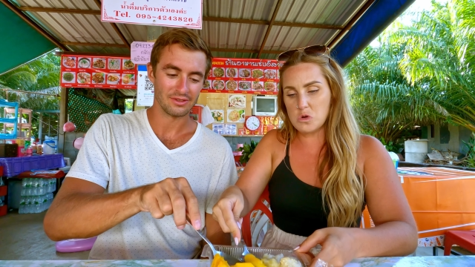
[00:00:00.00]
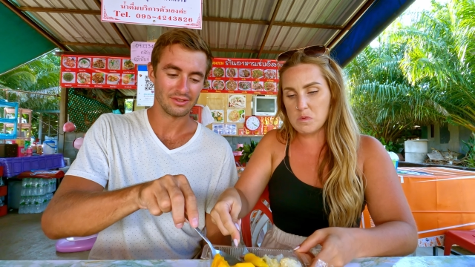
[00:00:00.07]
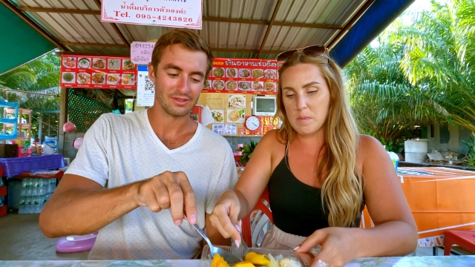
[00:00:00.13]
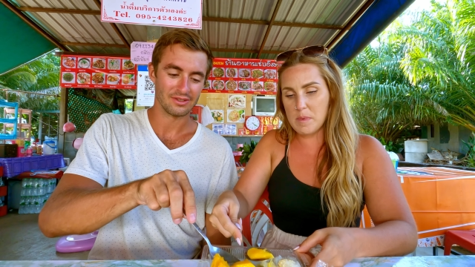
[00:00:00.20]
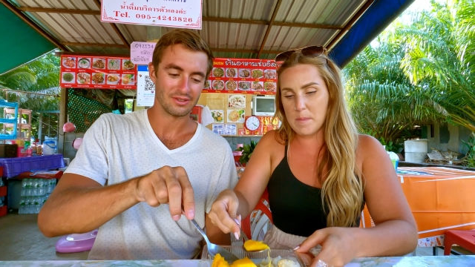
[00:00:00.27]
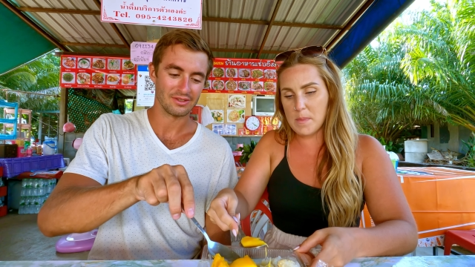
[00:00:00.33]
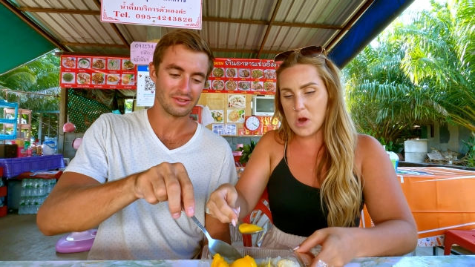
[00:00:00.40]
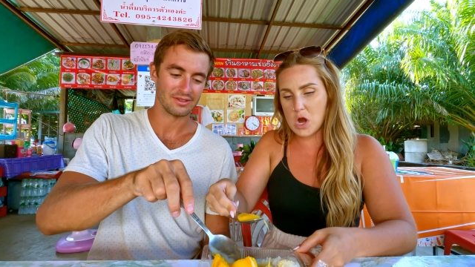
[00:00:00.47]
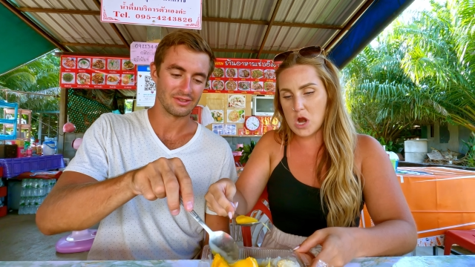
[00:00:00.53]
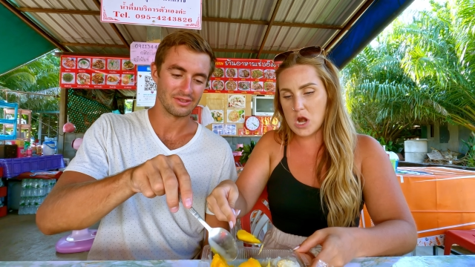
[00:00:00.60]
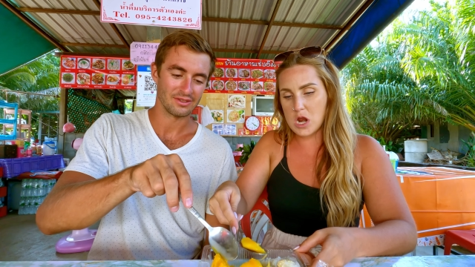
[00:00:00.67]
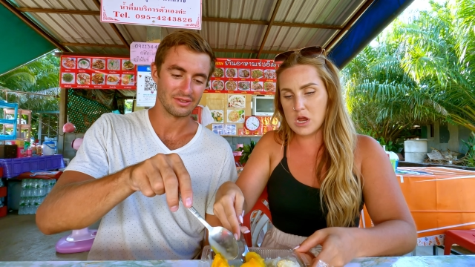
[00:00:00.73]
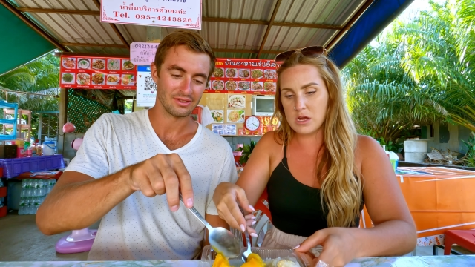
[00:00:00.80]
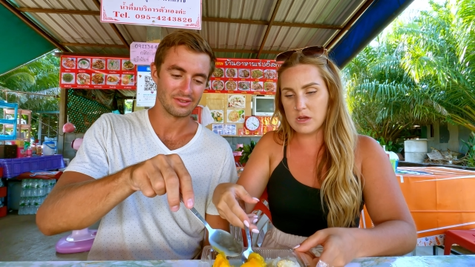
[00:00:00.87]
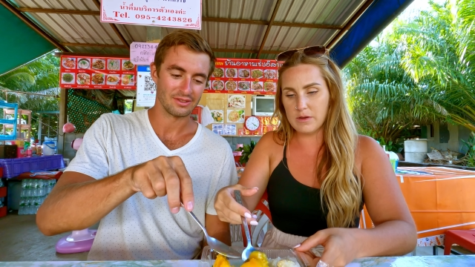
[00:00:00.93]
Speaker 1: to rip apart.
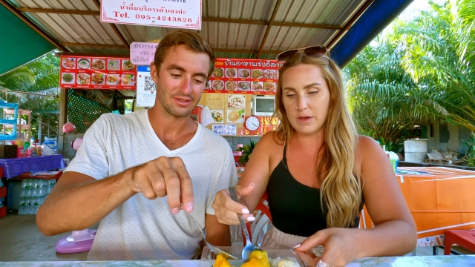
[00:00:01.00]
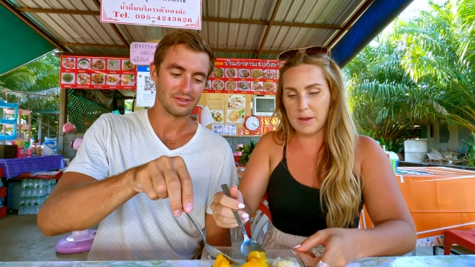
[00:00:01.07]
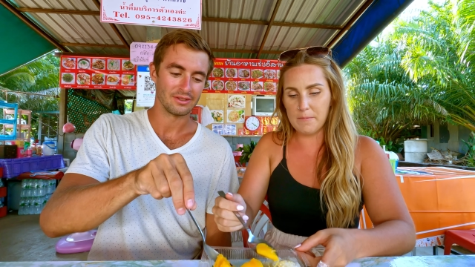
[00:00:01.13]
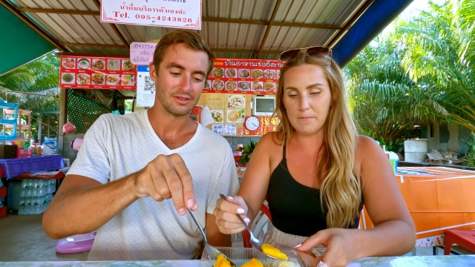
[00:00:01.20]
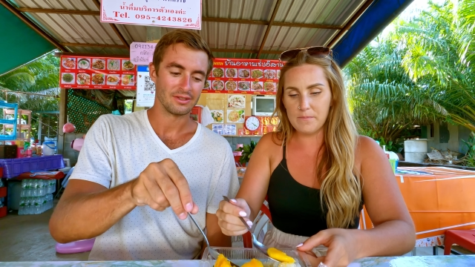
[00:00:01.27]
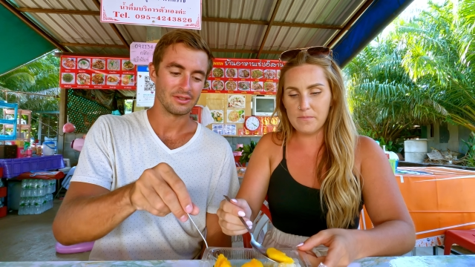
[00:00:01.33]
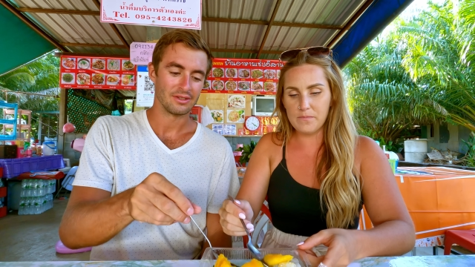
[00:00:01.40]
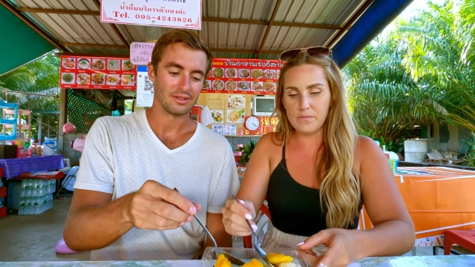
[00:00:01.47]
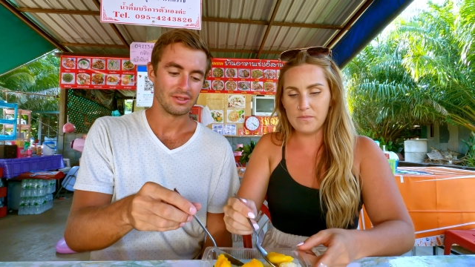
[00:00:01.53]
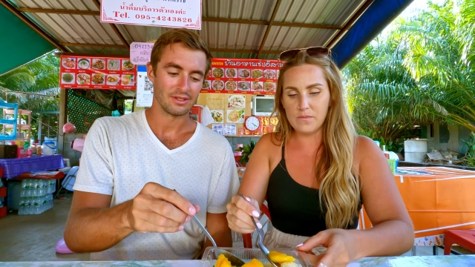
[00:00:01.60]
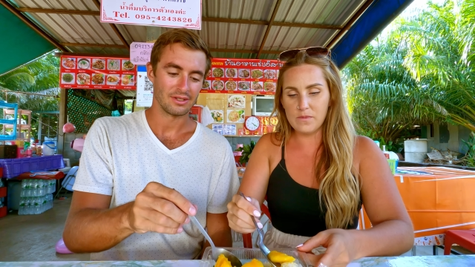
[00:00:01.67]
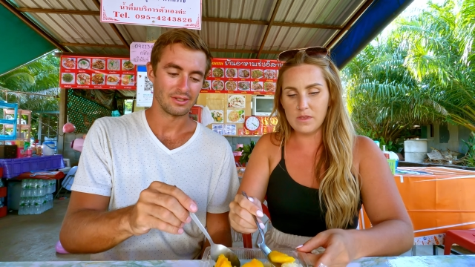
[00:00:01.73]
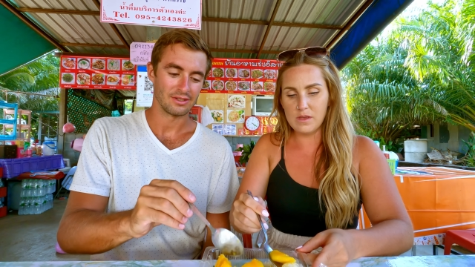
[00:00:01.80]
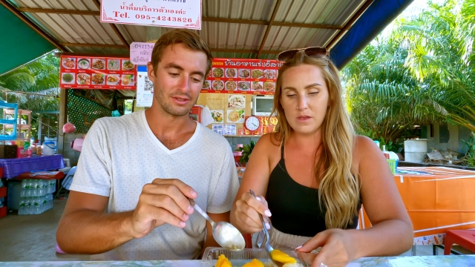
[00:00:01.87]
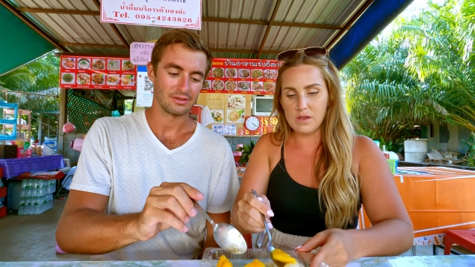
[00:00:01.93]
Okay.
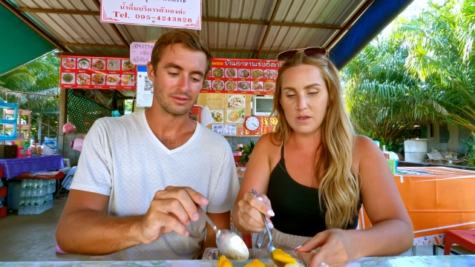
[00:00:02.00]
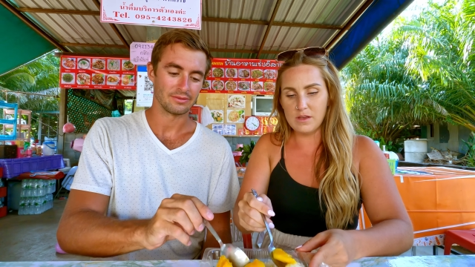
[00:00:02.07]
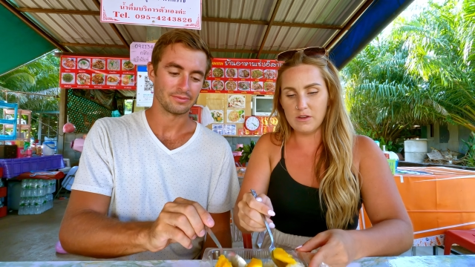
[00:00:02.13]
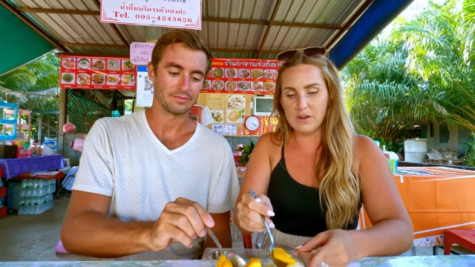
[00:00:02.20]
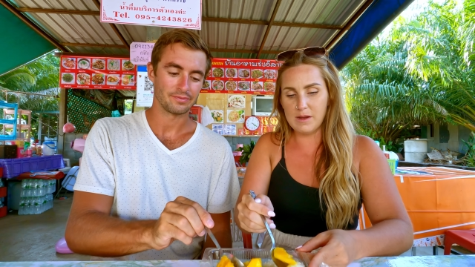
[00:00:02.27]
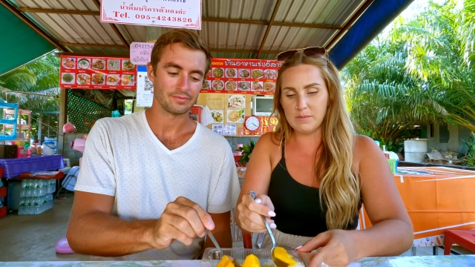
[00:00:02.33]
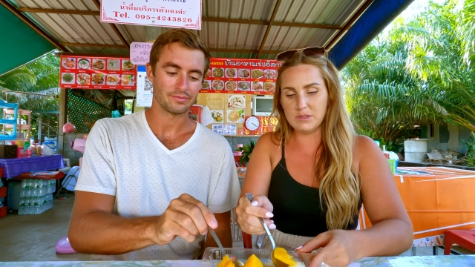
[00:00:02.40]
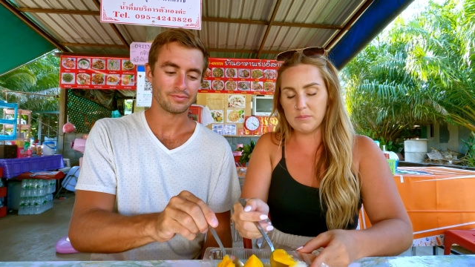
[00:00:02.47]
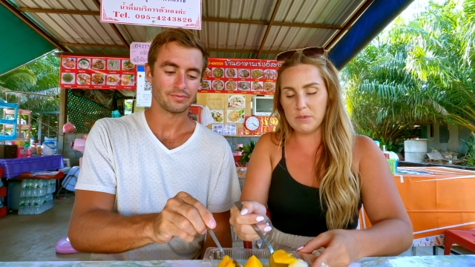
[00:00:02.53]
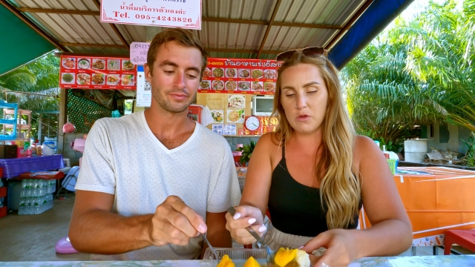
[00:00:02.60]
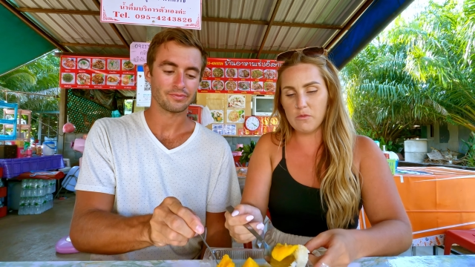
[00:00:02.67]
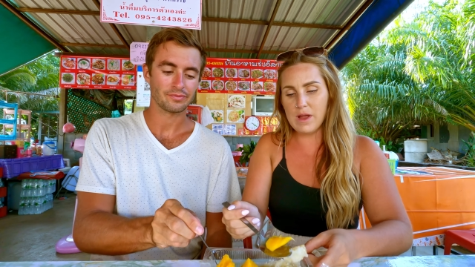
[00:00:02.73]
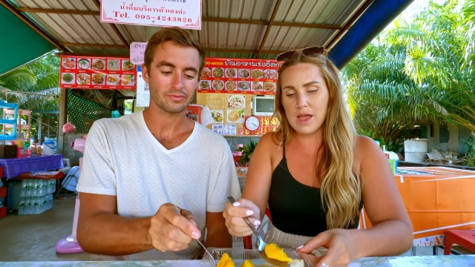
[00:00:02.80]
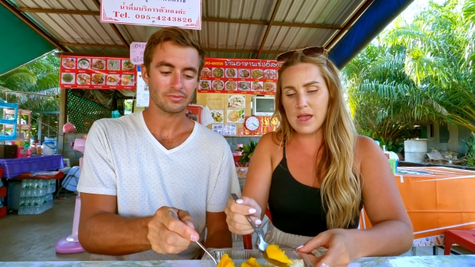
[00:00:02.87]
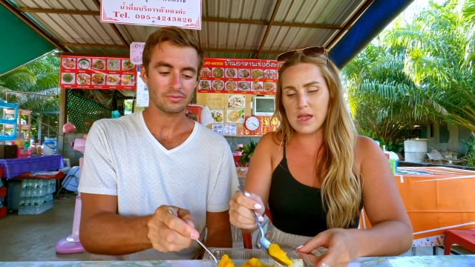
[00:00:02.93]
Grab some of
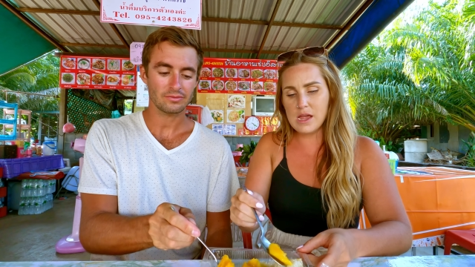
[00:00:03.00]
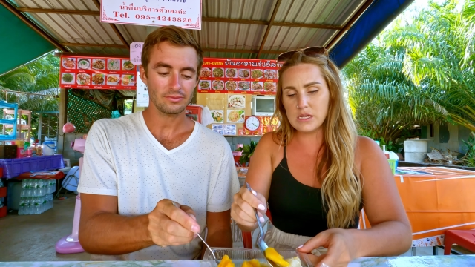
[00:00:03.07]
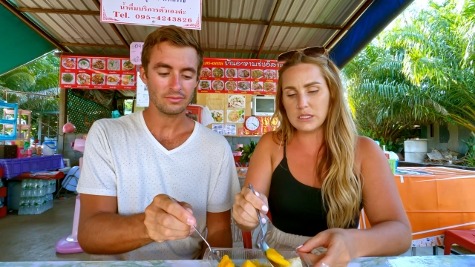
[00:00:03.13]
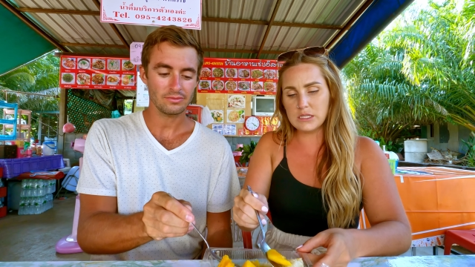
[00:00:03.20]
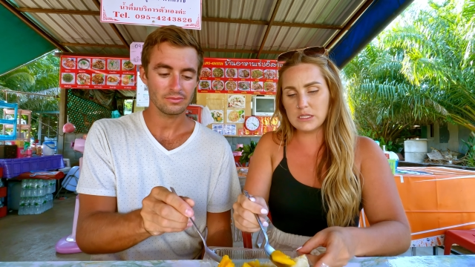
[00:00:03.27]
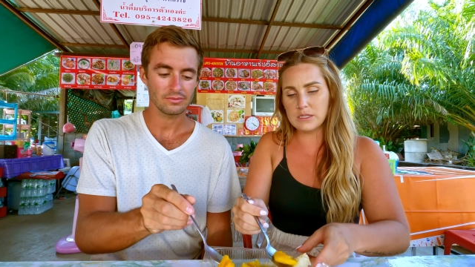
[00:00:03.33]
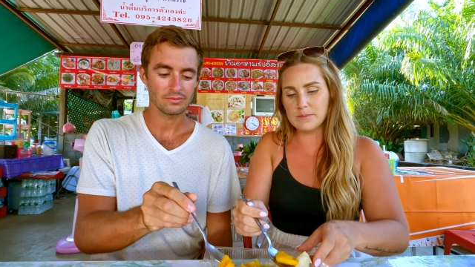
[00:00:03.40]
the rice.